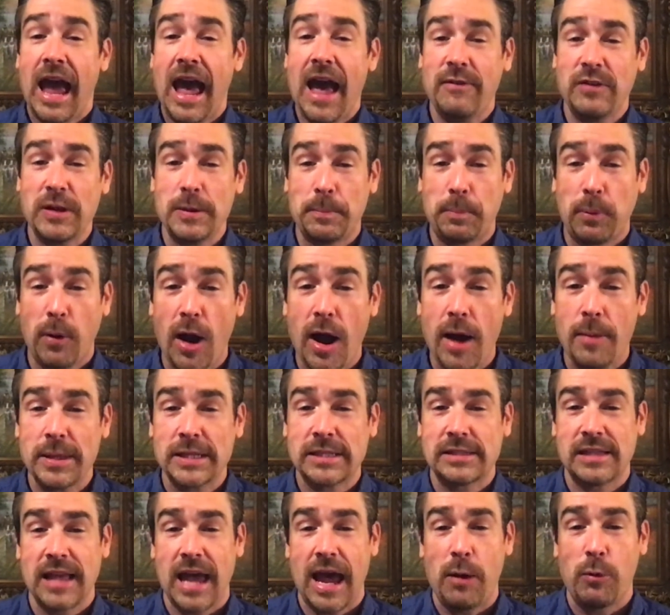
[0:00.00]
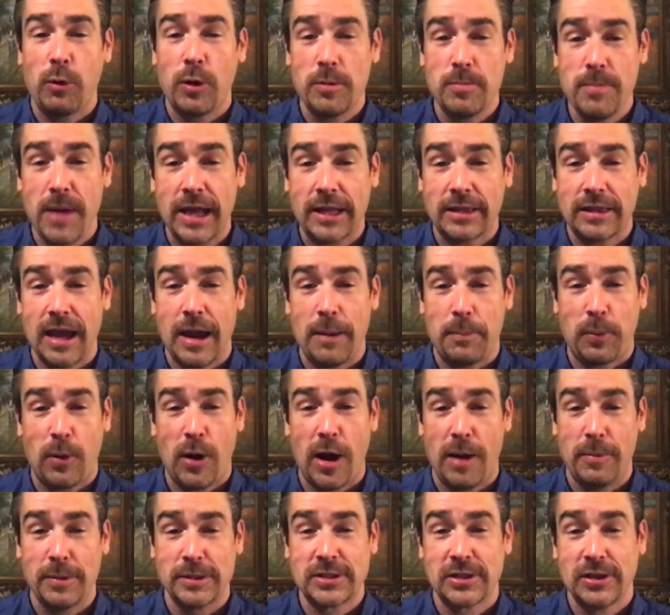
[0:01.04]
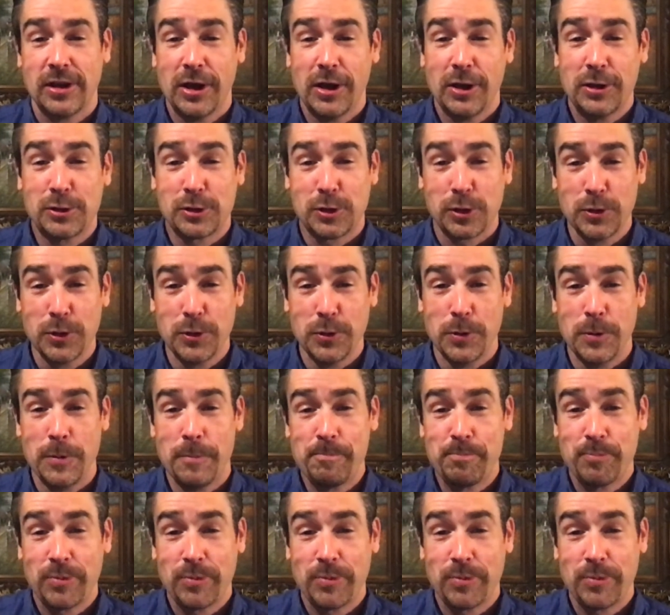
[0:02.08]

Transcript: having promised that, would make that promise true.